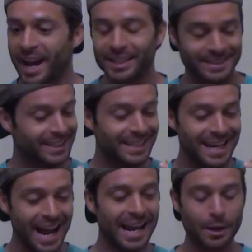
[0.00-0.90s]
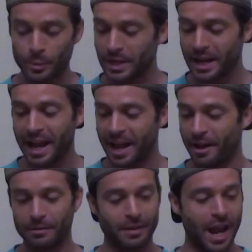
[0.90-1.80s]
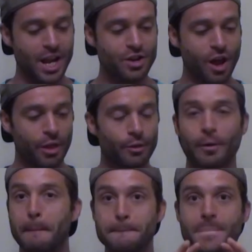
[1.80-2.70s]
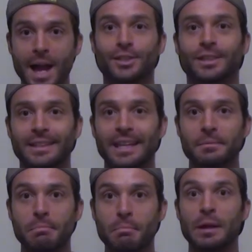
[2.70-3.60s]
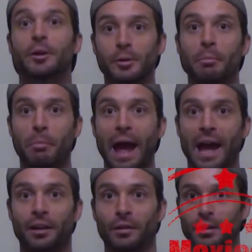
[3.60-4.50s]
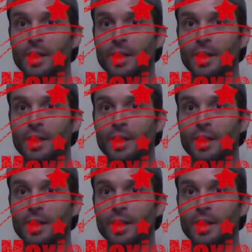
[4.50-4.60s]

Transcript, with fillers: Yeah, tonight we have another Mexican beer battle